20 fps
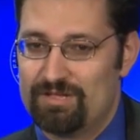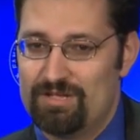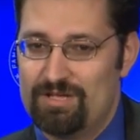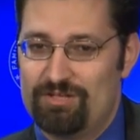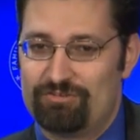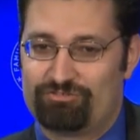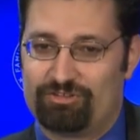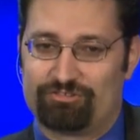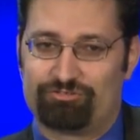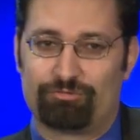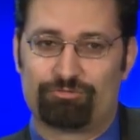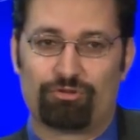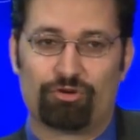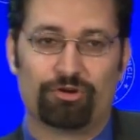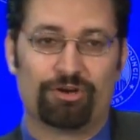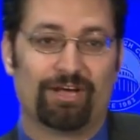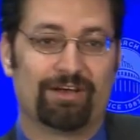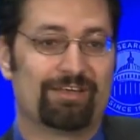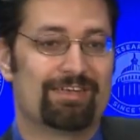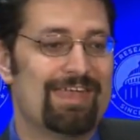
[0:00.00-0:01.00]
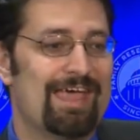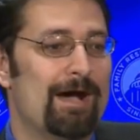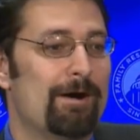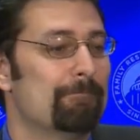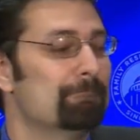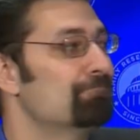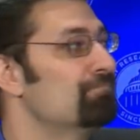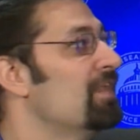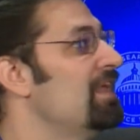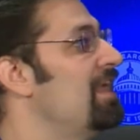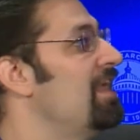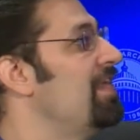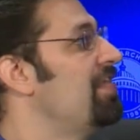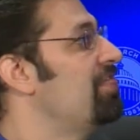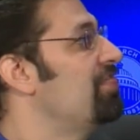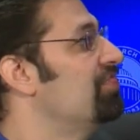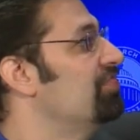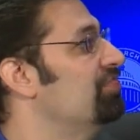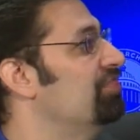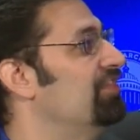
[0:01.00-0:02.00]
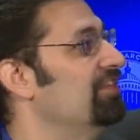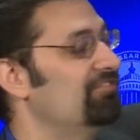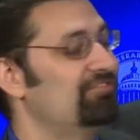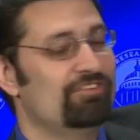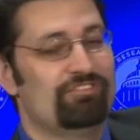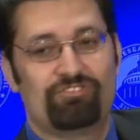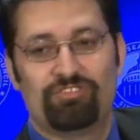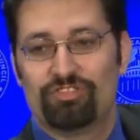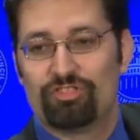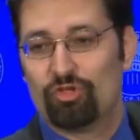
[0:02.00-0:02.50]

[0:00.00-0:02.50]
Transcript: So that's what's going on. Now, this isn't